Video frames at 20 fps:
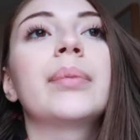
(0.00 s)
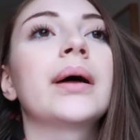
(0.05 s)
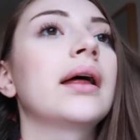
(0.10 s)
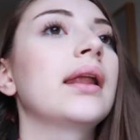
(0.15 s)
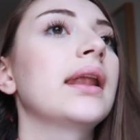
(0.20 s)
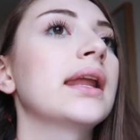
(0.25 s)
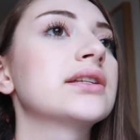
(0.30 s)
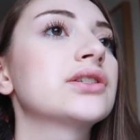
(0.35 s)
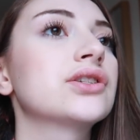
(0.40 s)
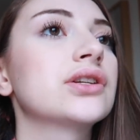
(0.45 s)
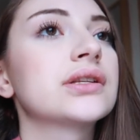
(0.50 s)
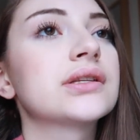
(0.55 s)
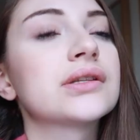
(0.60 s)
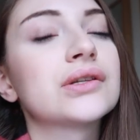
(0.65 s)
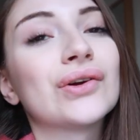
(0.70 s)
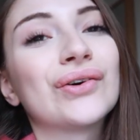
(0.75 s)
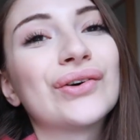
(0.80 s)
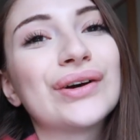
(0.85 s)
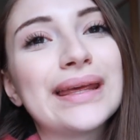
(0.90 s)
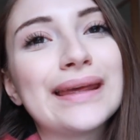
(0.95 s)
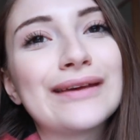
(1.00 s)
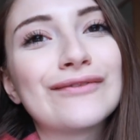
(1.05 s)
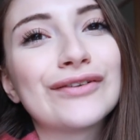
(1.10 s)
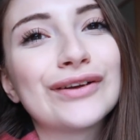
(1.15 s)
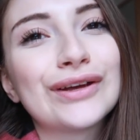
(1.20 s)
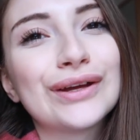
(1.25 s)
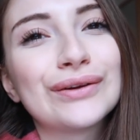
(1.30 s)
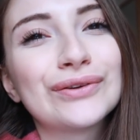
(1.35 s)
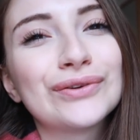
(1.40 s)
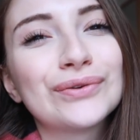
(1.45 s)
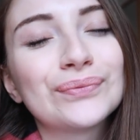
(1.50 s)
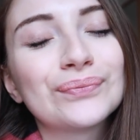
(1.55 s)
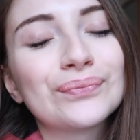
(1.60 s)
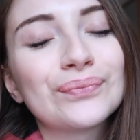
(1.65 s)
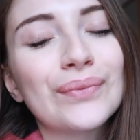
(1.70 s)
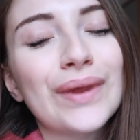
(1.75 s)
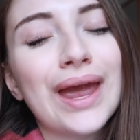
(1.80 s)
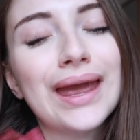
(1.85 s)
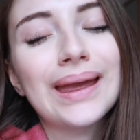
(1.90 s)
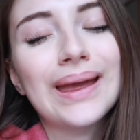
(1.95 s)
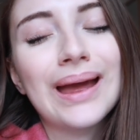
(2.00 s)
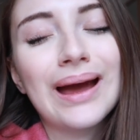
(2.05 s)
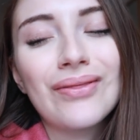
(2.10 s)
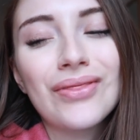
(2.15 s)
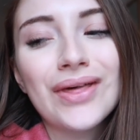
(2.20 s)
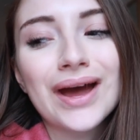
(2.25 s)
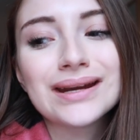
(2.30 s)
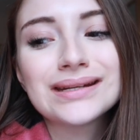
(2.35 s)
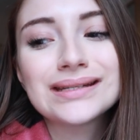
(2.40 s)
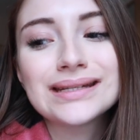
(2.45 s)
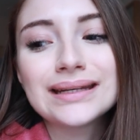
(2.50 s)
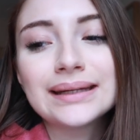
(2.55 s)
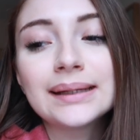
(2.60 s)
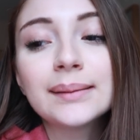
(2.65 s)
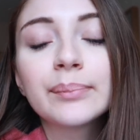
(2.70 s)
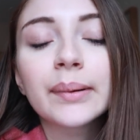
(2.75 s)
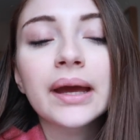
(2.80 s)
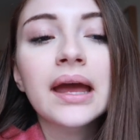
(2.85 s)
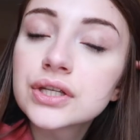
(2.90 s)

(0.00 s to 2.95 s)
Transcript: But let's just not even get that deep.